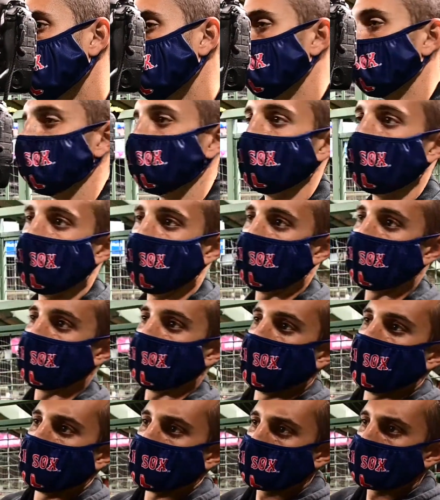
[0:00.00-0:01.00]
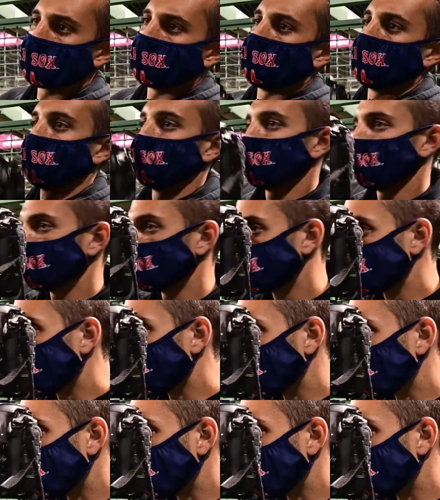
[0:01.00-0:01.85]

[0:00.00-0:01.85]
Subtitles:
from the long lens to the short